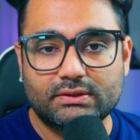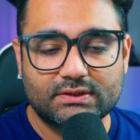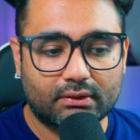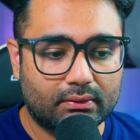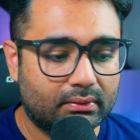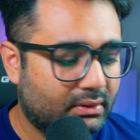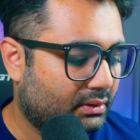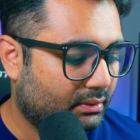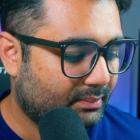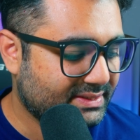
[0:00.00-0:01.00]
So
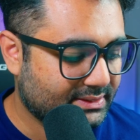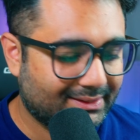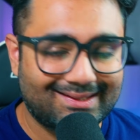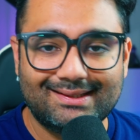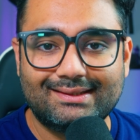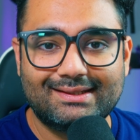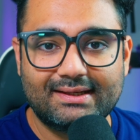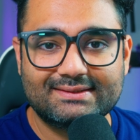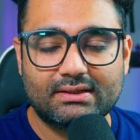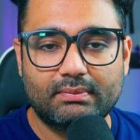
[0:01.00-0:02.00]
basically, the data
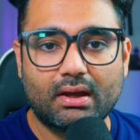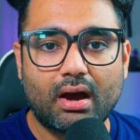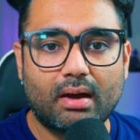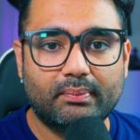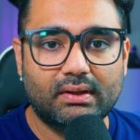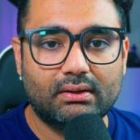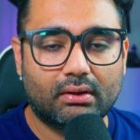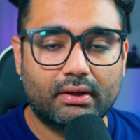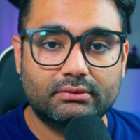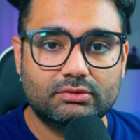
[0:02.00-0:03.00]
is gonna be copied
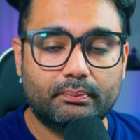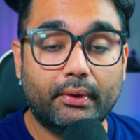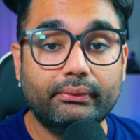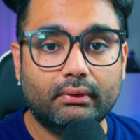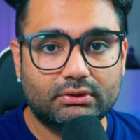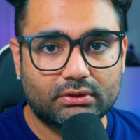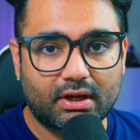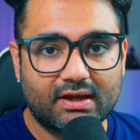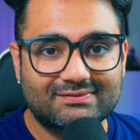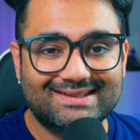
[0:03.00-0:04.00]
onto both
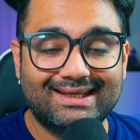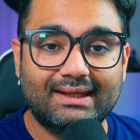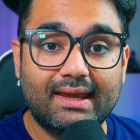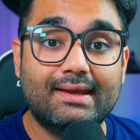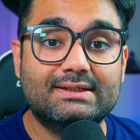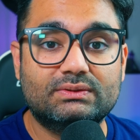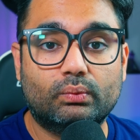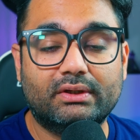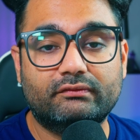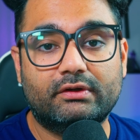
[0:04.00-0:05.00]
drives in case
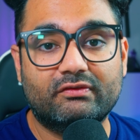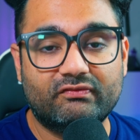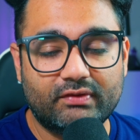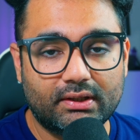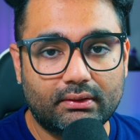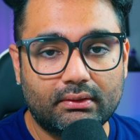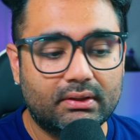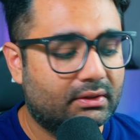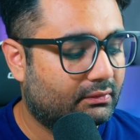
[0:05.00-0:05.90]
one were to fail.